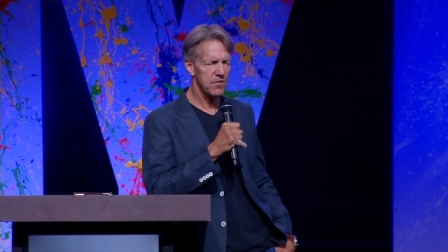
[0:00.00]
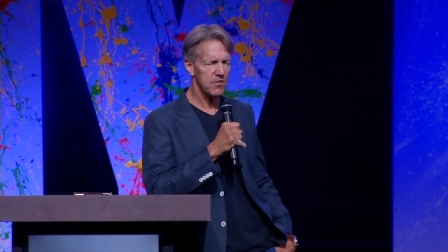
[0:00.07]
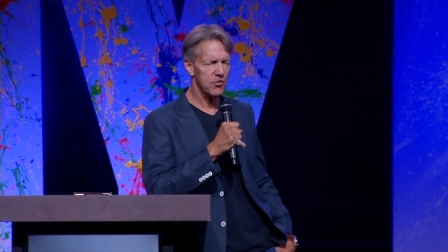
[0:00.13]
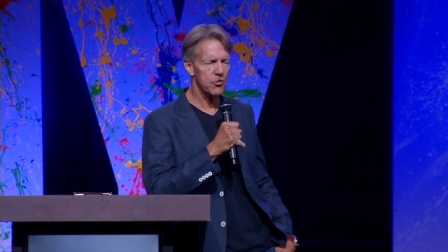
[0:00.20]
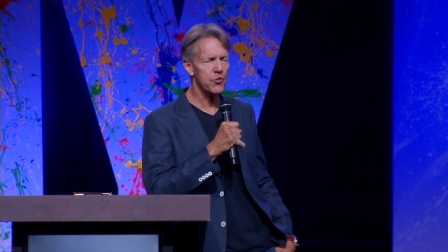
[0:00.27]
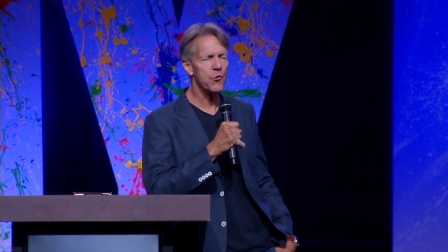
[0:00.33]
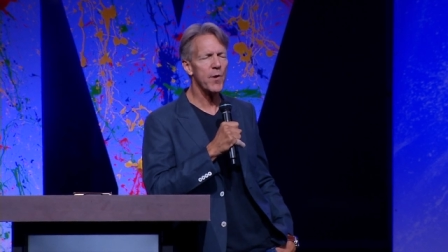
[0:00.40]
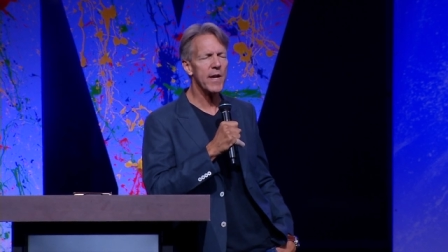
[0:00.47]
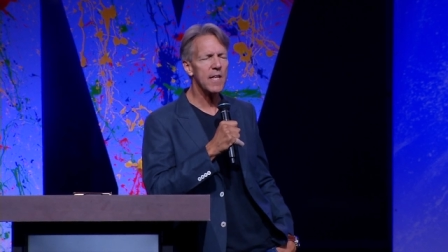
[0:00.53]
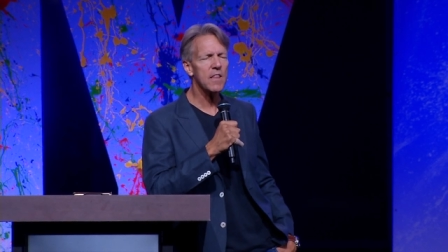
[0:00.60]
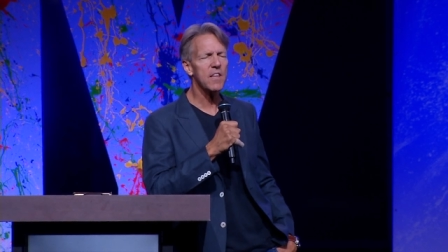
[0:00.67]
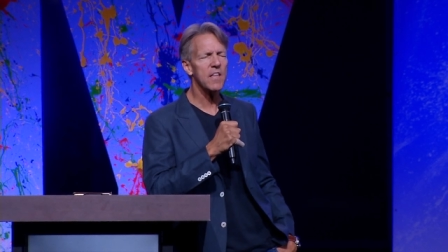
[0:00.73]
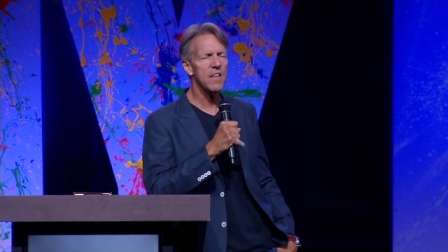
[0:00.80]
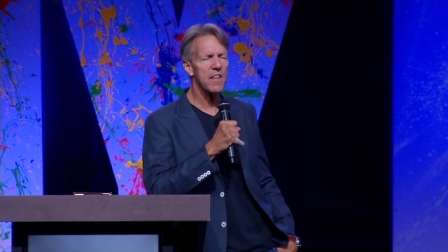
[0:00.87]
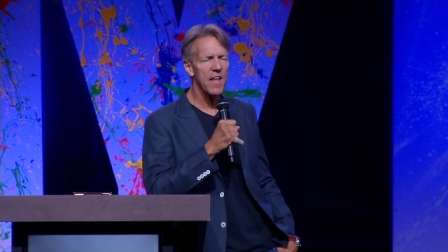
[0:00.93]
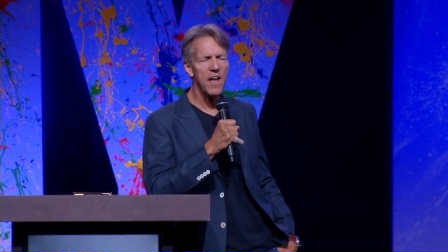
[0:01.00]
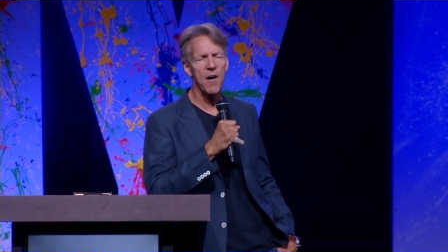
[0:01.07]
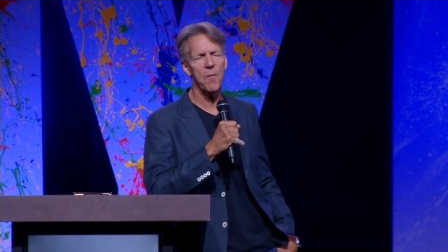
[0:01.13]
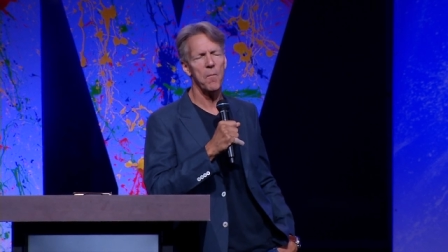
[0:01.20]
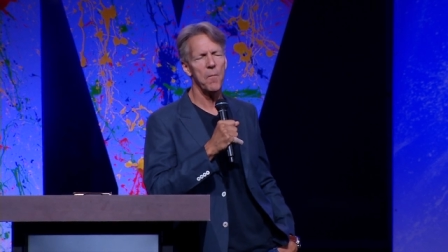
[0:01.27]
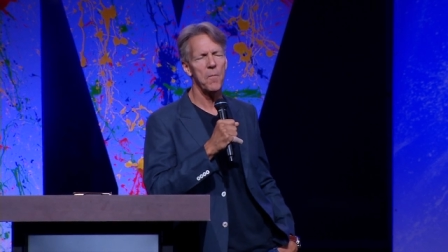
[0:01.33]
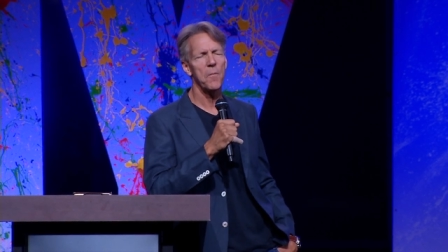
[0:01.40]
Strengthen
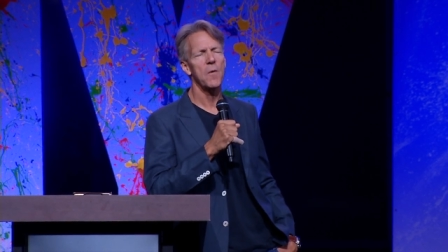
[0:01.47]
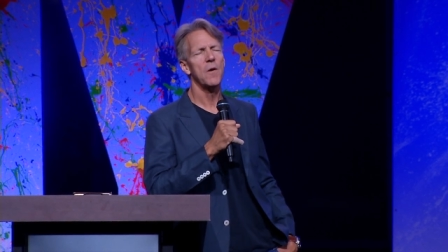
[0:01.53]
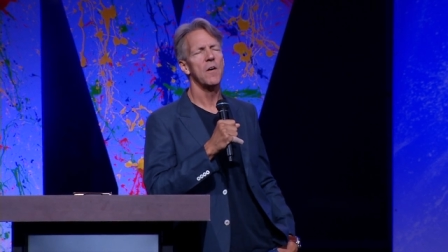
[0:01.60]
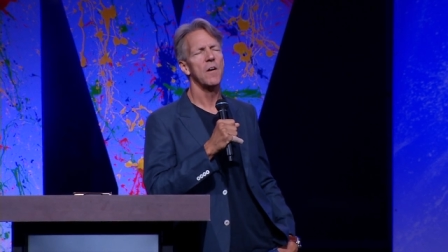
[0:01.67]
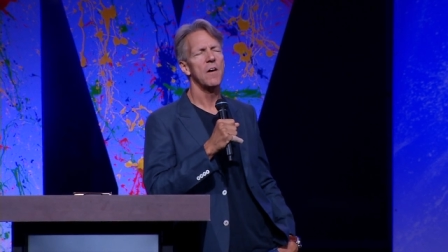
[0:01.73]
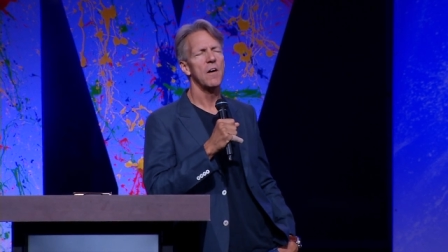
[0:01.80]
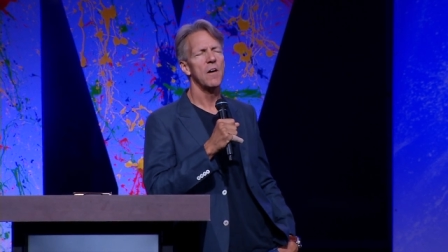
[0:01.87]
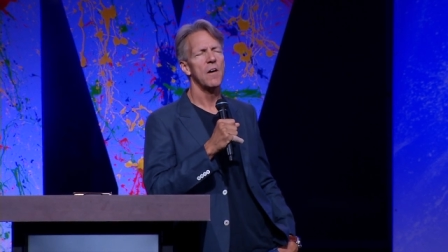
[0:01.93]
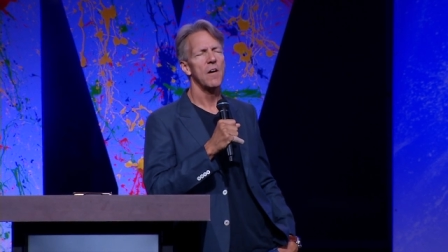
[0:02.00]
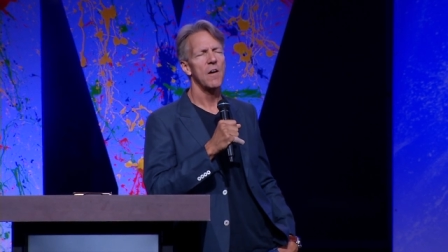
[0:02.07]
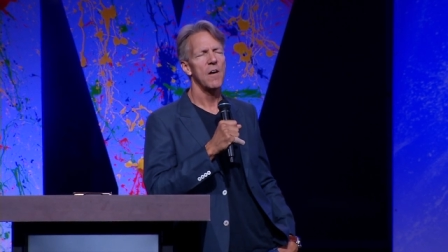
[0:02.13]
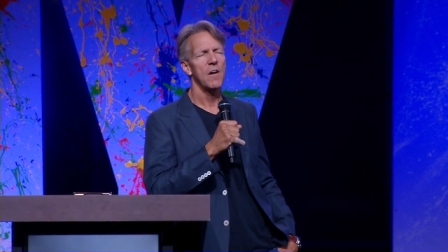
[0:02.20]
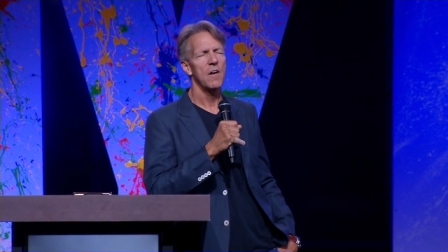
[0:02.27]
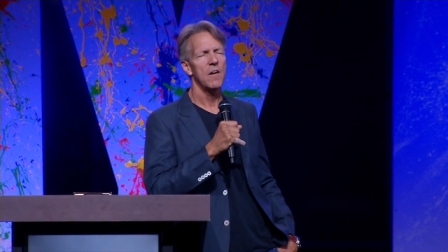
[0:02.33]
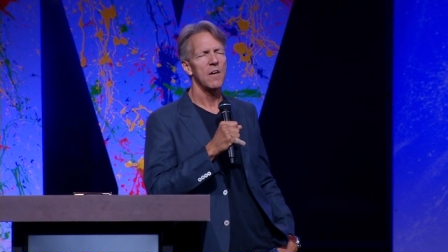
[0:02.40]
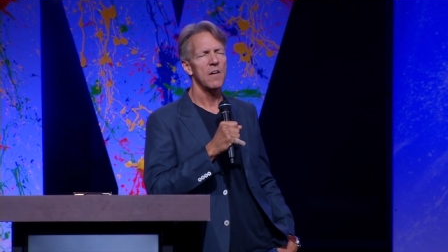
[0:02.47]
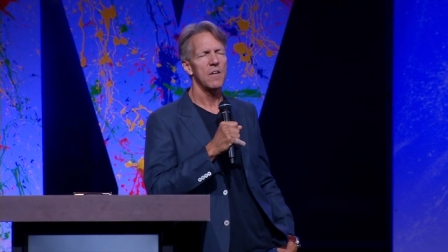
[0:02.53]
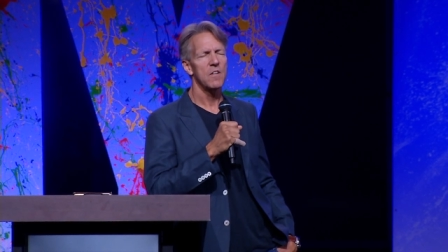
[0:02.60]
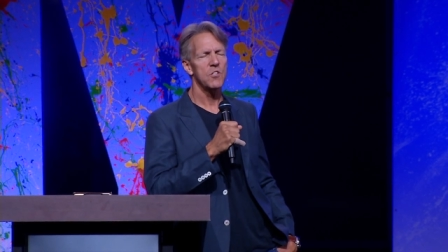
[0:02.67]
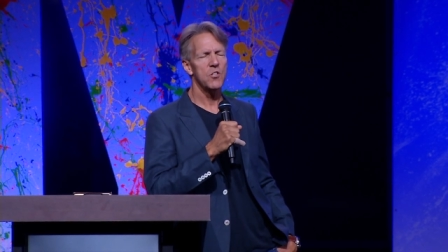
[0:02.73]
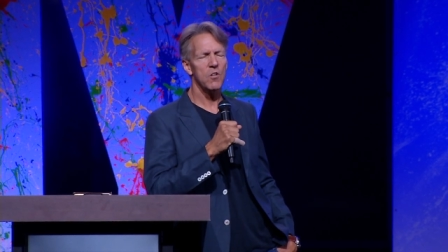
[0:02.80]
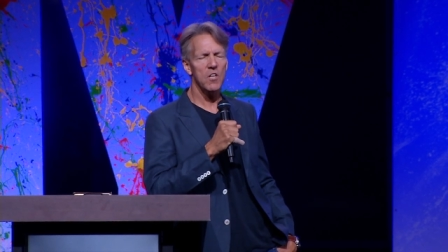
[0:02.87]
them
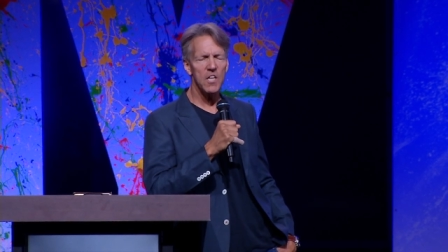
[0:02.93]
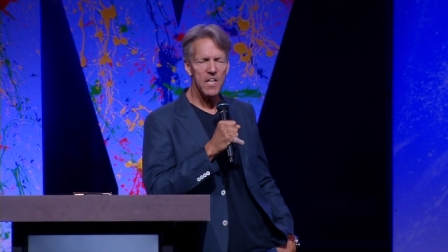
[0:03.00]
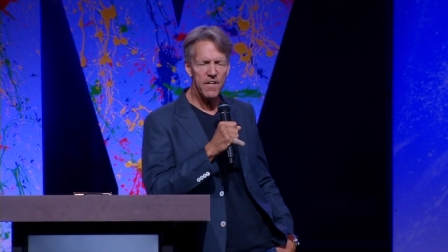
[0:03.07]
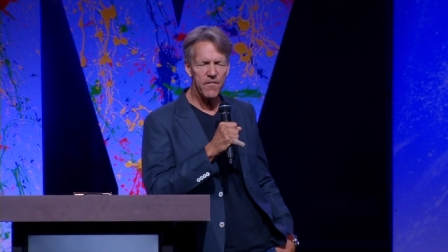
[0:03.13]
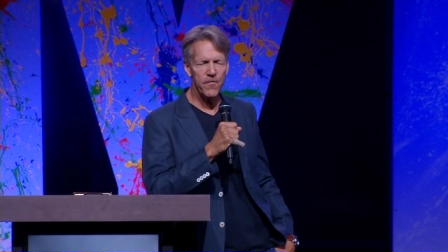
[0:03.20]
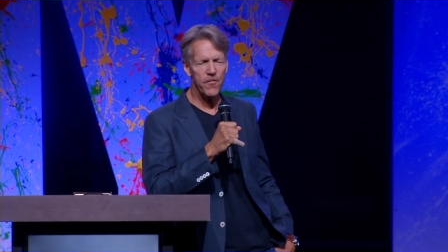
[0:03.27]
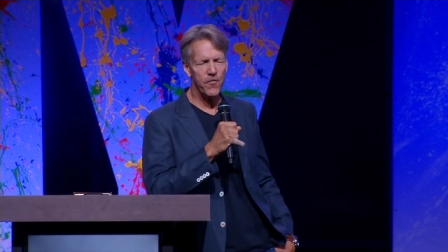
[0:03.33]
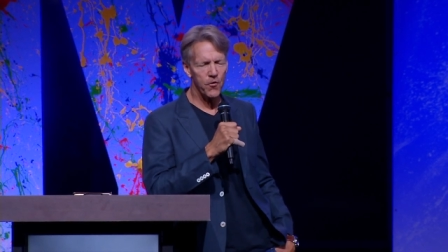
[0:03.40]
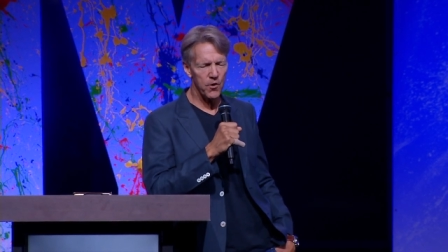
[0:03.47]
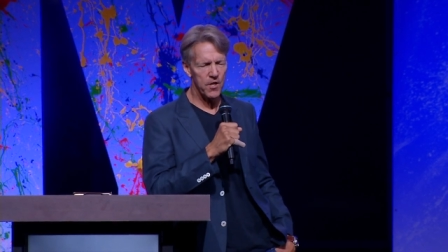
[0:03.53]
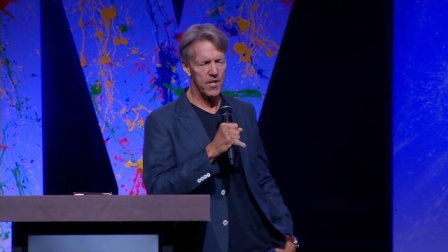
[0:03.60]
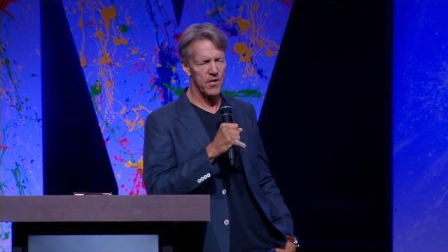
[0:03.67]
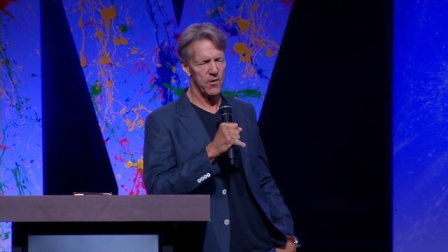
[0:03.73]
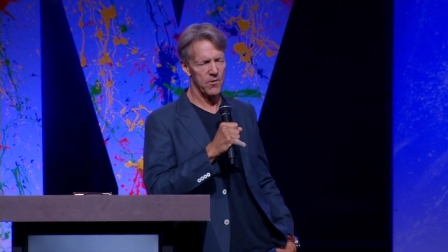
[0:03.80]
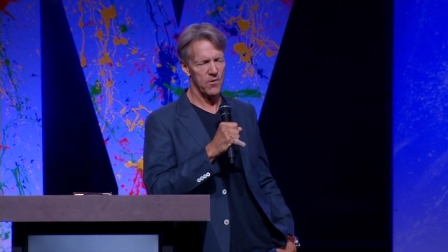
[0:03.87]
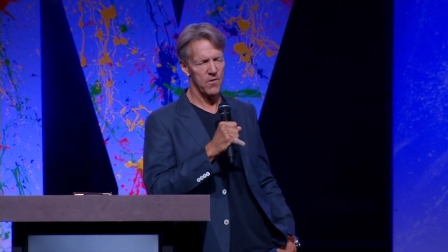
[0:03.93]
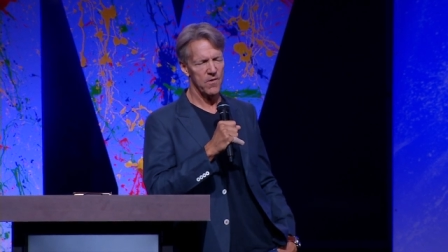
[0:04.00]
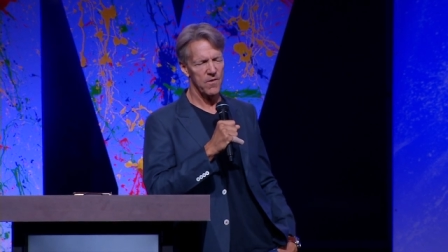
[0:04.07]
to live for you.